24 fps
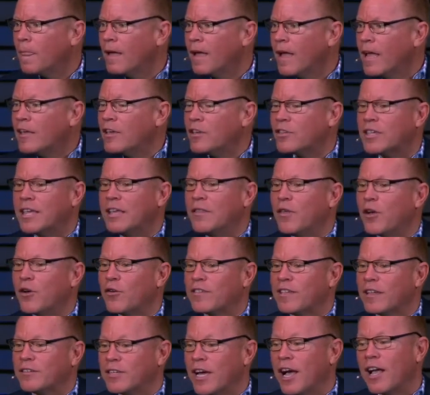You see,
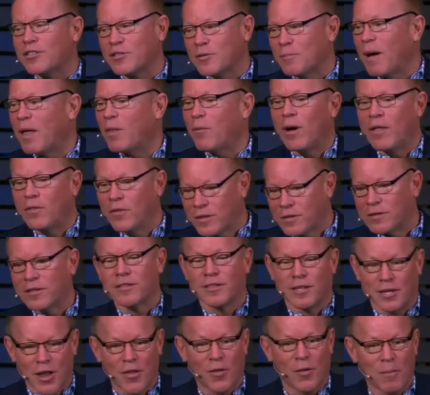there's a touch. And by the way, this
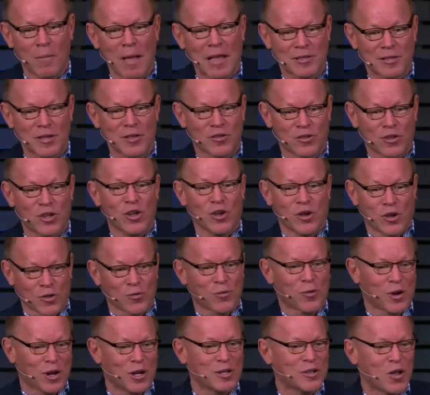is another message too,
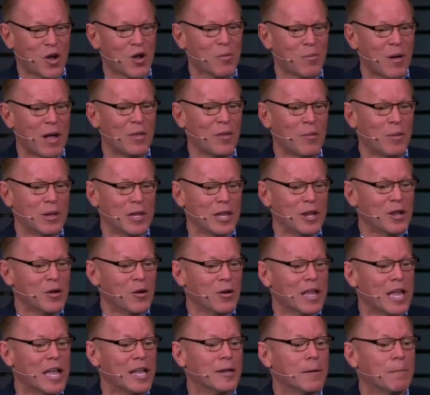because we're going to talk about the
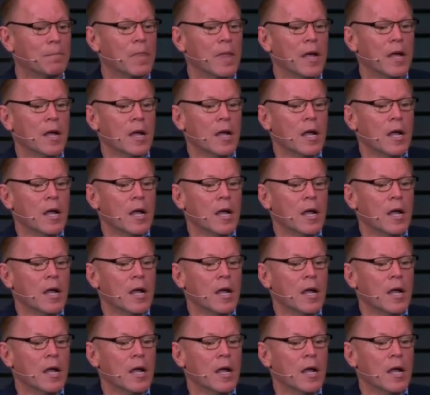millennial kingdom.